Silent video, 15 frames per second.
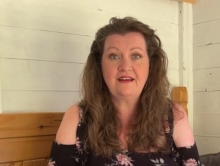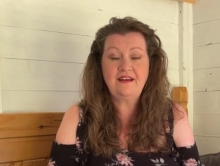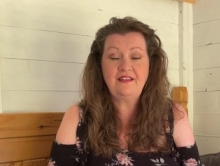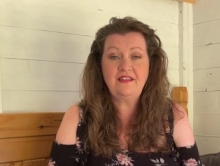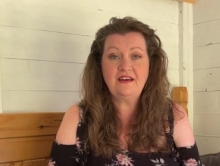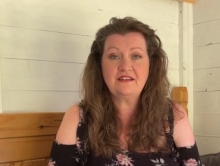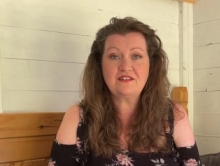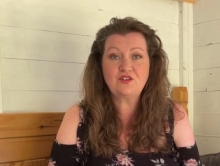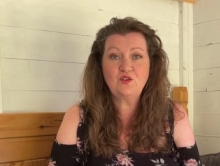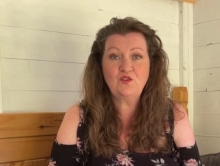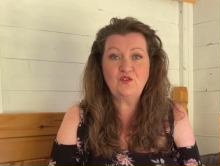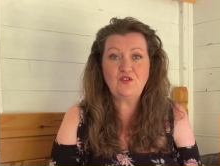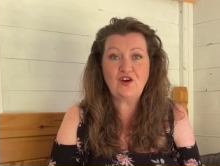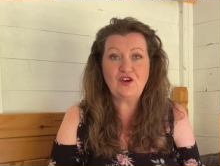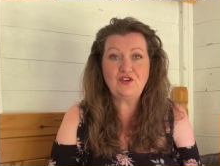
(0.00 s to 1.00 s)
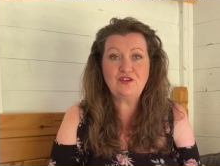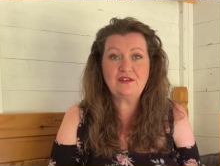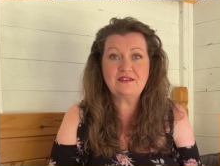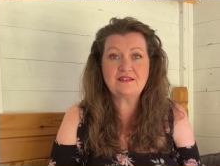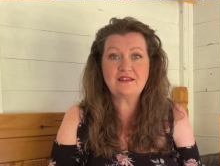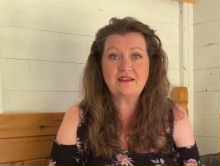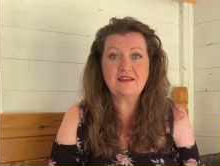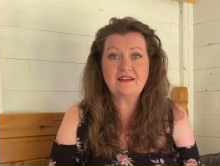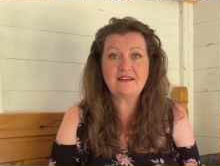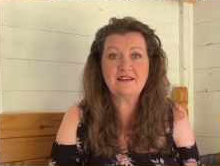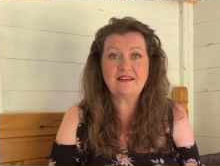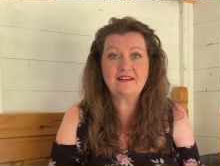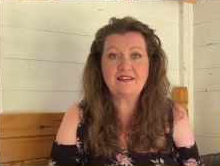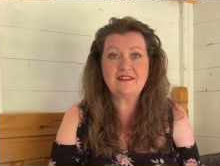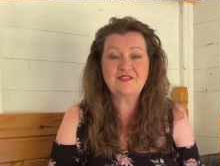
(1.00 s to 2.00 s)
that's all folks
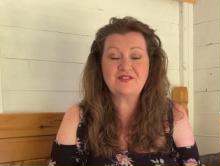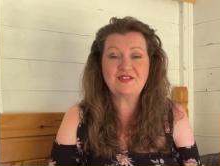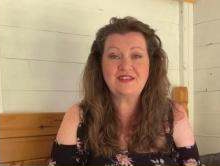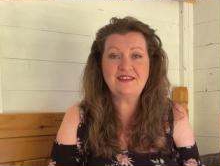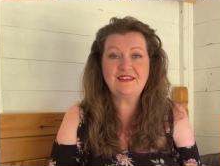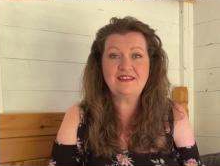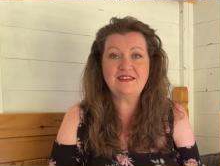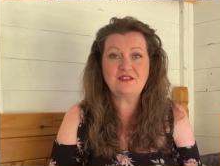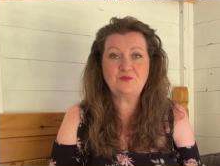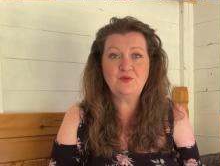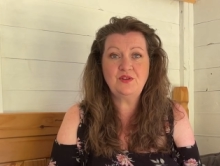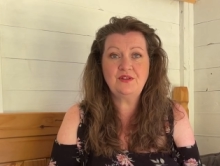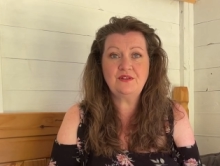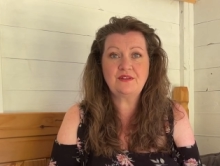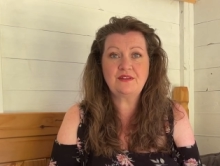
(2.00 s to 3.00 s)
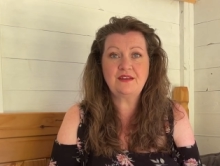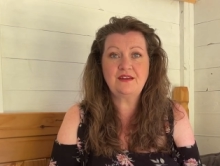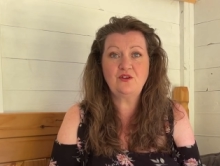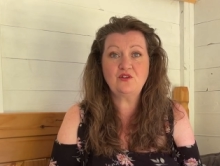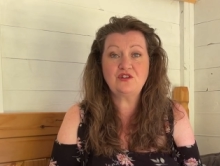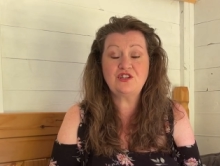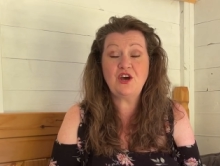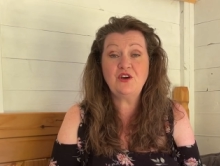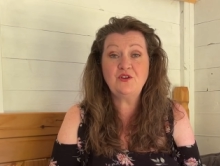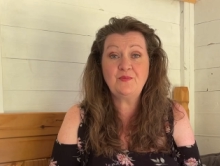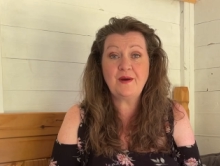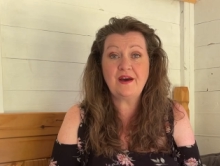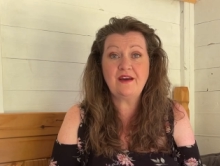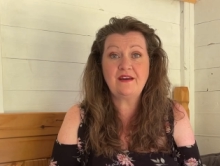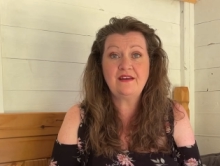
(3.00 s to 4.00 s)
and I'll see you next month in
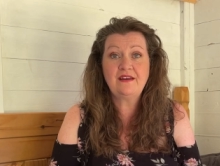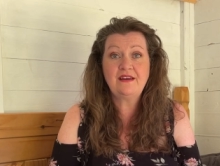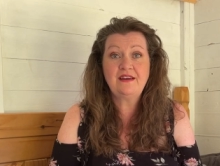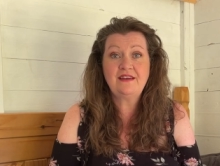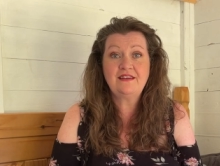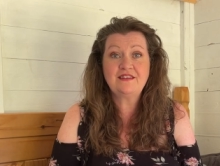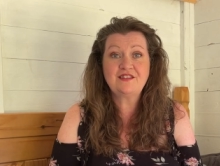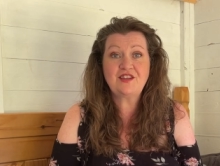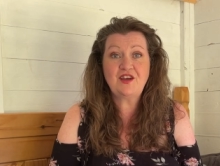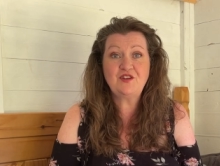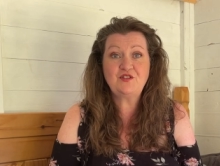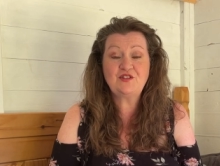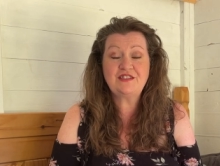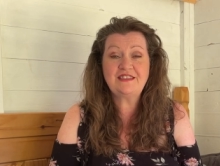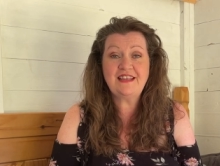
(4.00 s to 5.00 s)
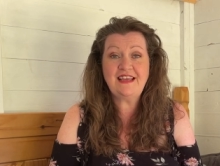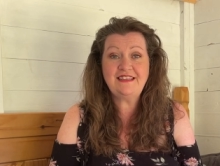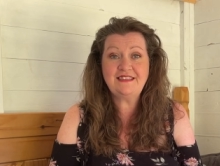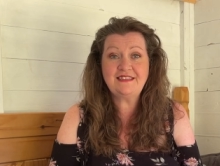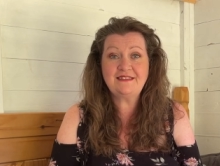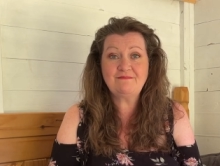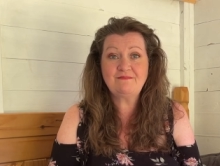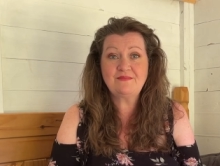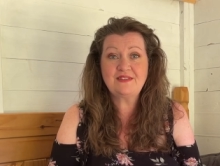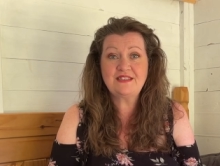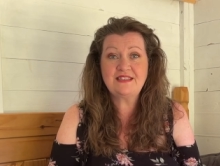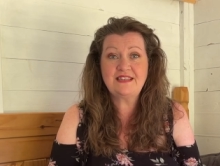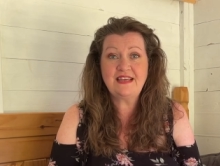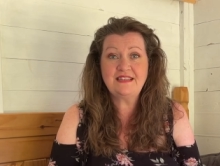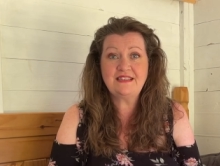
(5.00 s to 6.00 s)
October. So stay,
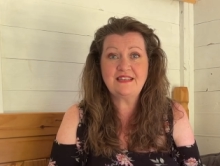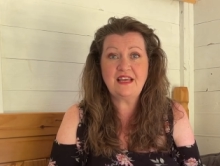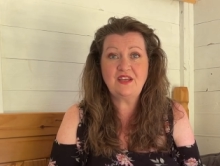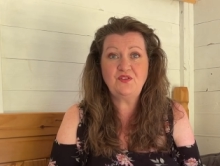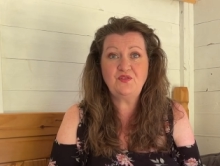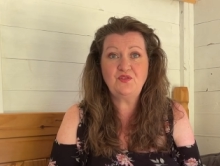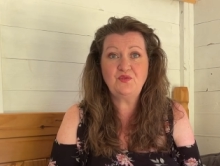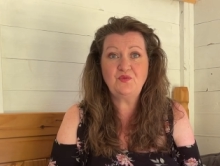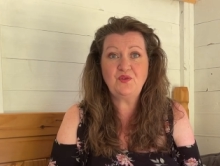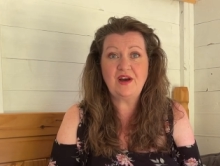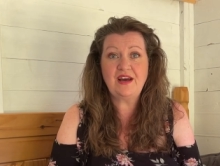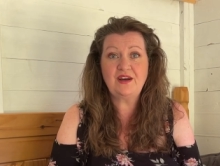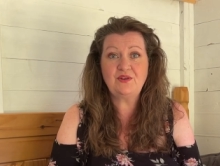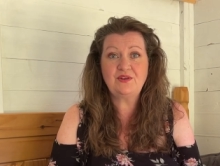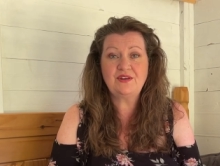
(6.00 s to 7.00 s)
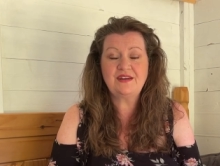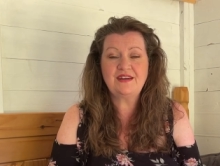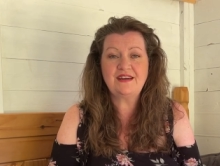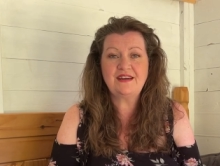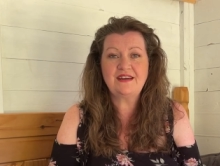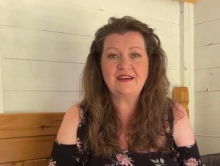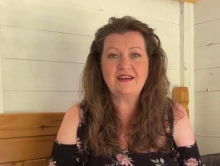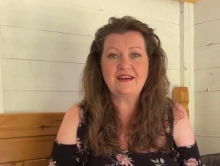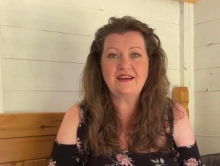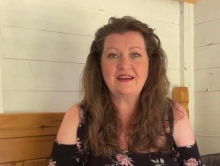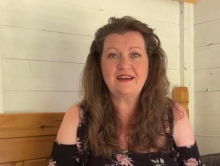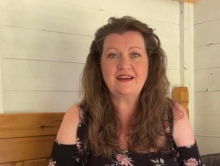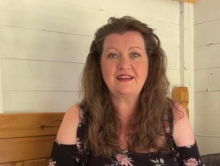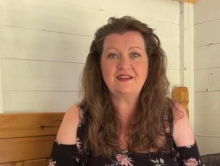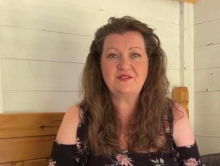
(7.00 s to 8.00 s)
stay safe and well
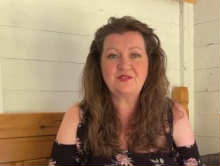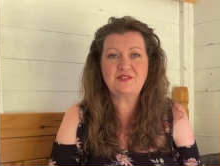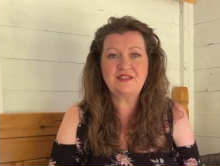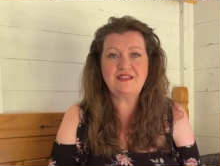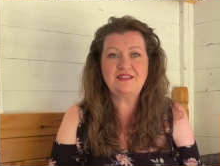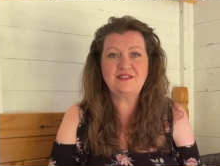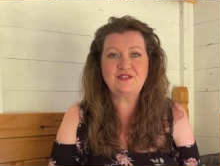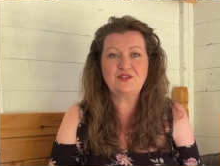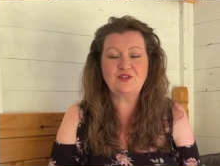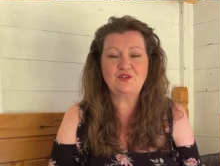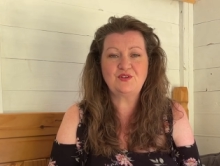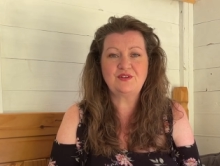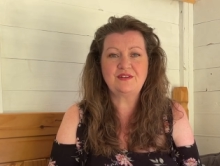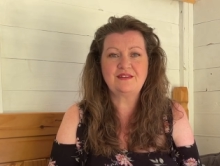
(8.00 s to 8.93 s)
and I'll see you soon.